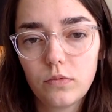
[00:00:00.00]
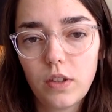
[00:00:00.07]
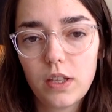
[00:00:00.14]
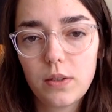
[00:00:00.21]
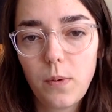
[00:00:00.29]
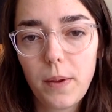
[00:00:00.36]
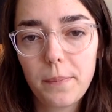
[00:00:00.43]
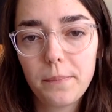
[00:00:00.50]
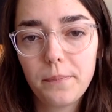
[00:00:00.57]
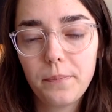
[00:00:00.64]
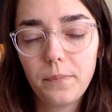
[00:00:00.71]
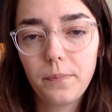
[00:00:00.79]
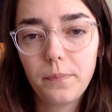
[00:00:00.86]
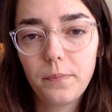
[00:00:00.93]
this one.
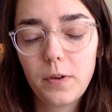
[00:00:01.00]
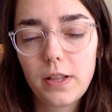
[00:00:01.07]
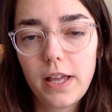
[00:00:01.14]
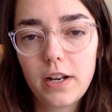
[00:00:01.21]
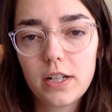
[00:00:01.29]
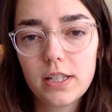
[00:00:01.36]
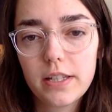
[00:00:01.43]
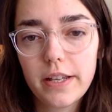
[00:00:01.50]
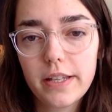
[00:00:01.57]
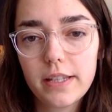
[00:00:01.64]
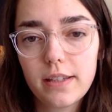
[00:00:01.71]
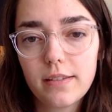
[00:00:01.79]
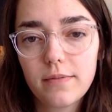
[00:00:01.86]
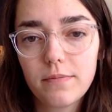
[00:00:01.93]
What letter is
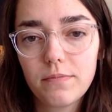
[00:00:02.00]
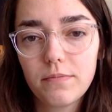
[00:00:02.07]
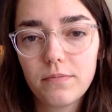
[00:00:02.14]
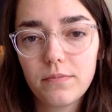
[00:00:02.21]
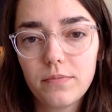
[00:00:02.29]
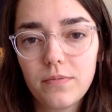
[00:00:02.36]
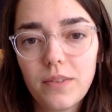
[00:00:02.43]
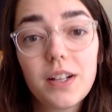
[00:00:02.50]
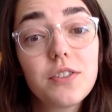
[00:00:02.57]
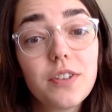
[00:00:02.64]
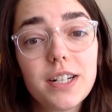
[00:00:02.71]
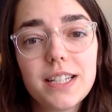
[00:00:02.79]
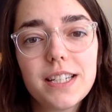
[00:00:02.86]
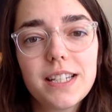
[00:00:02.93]
this? That's
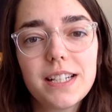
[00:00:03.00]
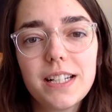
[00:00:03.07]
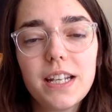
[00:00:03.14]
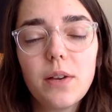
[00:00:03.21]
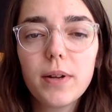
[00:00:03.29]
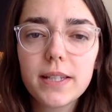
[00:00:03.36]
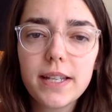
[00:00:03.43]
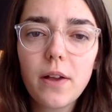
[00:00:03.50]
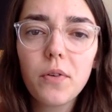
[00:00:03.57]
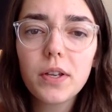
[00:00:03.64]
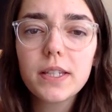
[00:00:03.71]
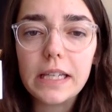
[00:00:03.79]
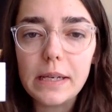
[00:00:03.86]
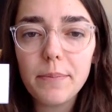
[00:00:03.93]
right, it's a Z. What sound
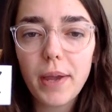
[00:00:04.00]
does Z